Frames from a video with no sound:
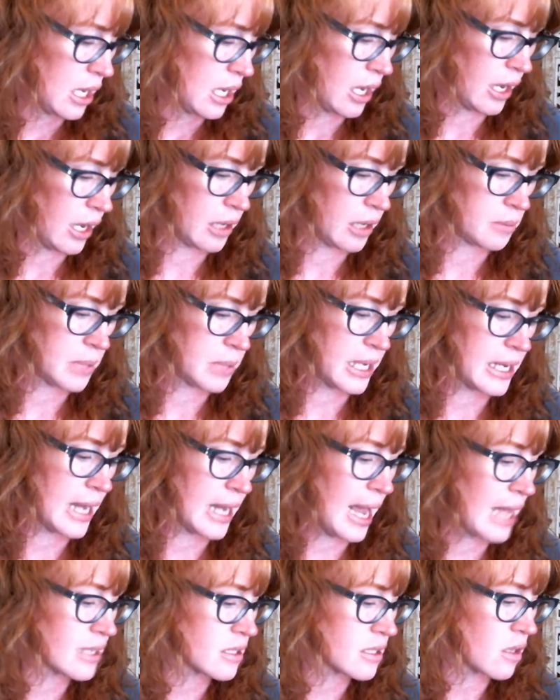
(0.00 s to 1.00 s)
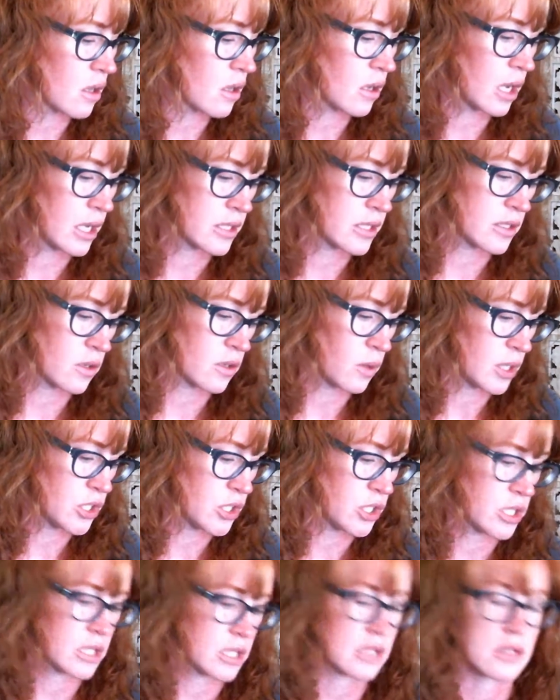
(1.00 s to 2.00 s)
And it asks all kinds of
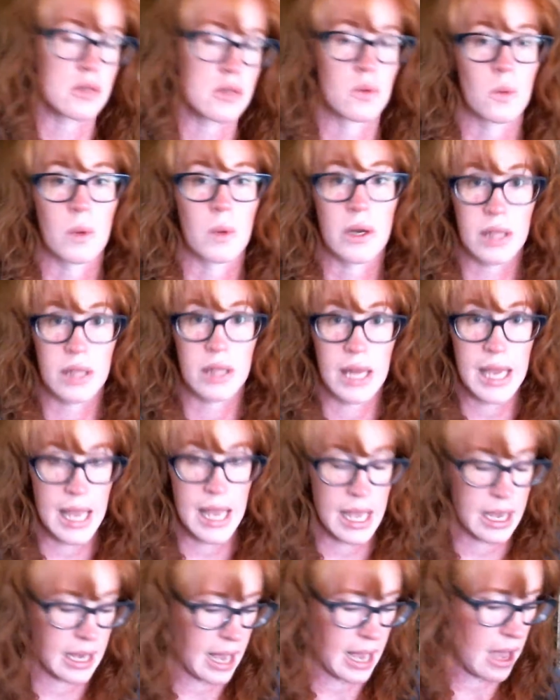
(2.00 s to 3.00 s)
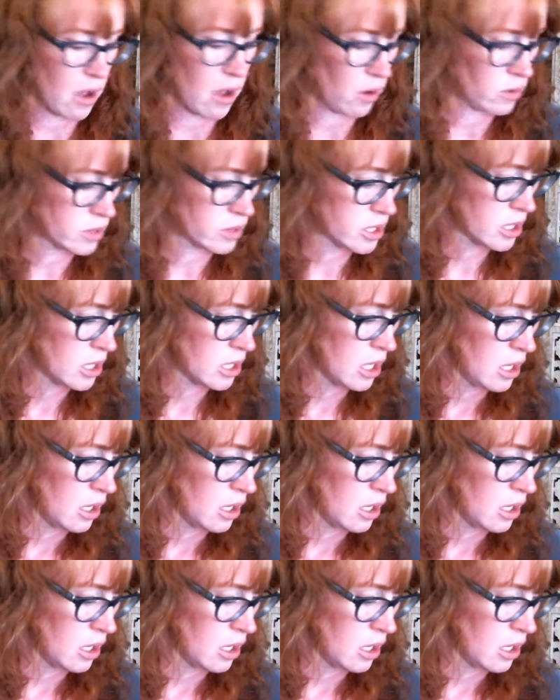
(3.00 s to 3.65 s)
questions. Where do they hang out?